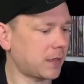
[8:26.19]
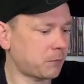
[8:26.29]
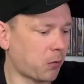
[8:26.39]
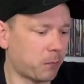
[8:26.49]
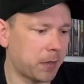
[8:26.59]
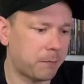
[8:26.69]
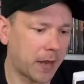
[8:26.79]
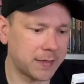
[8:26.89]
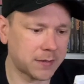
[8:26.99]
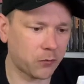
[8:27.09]
It's probably
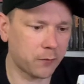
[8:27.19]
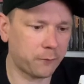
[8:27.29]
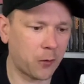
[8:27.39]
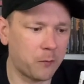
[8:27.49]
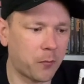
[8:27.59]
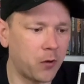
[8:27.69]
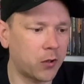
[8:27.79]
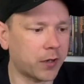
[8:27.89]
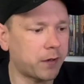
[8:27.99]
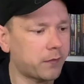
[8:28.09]
based on the film, but
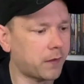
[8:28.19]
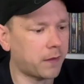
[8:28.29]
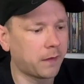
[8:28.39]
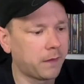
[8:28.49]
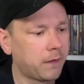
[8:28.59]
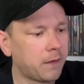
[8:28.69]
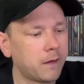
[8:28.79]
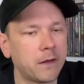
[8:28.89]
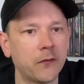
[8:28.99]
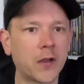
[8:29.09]
looking at the
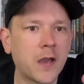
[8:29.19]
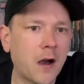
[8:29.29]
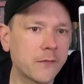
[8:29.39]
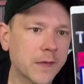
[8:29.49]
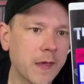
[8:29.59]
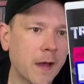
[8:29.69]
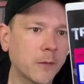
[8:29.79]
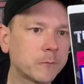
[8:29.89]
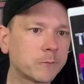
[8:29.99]
the cover there.